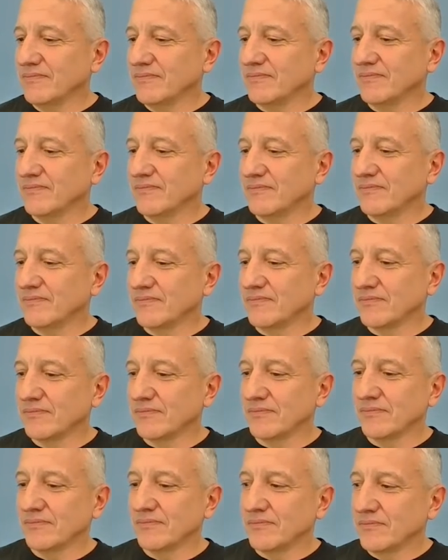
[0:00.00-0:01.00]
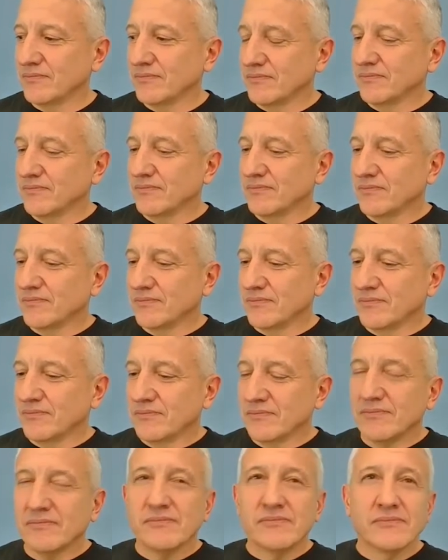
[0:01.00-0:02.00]

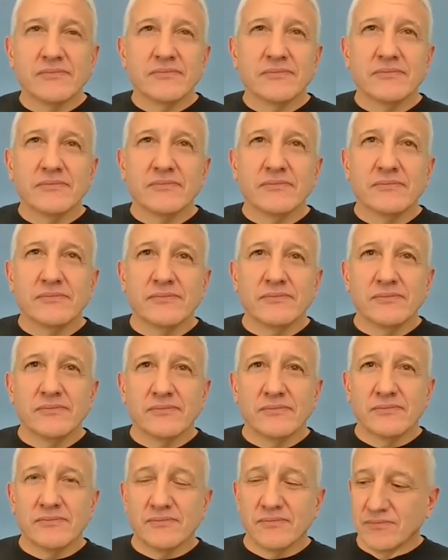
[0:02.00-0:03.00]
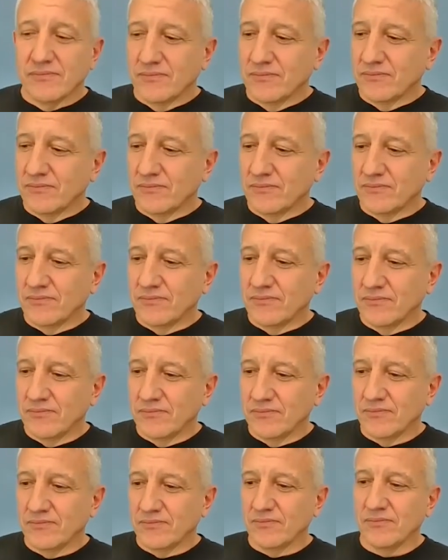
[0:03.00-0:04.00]

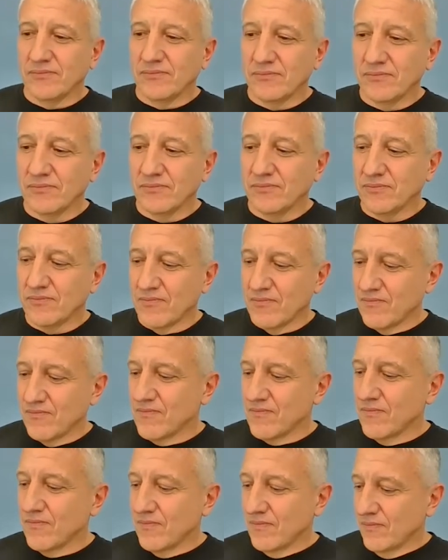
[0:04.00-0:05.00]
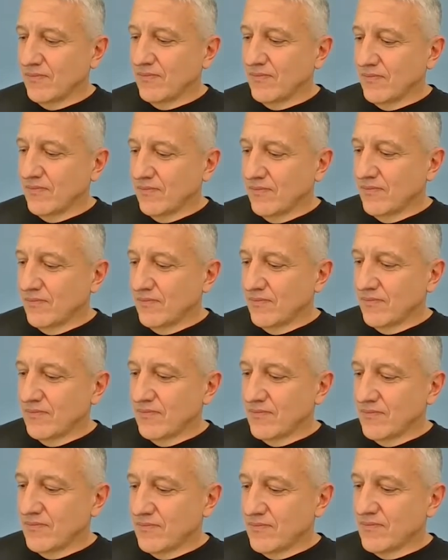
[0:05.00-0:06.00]

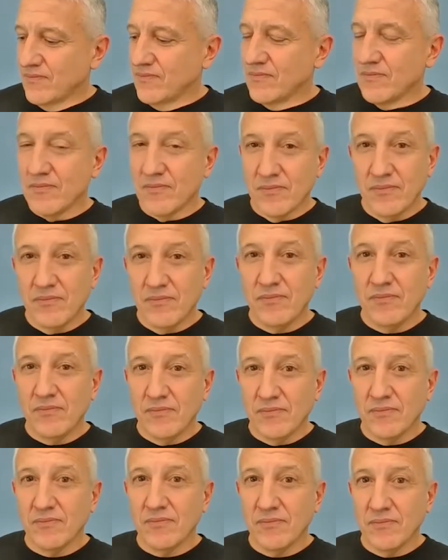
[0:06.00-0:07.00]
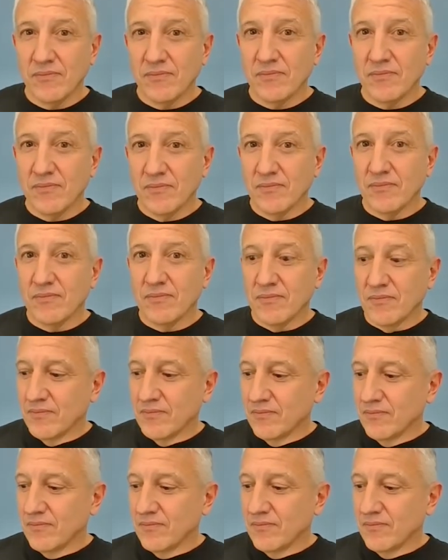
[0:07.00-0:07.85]
(not speaking)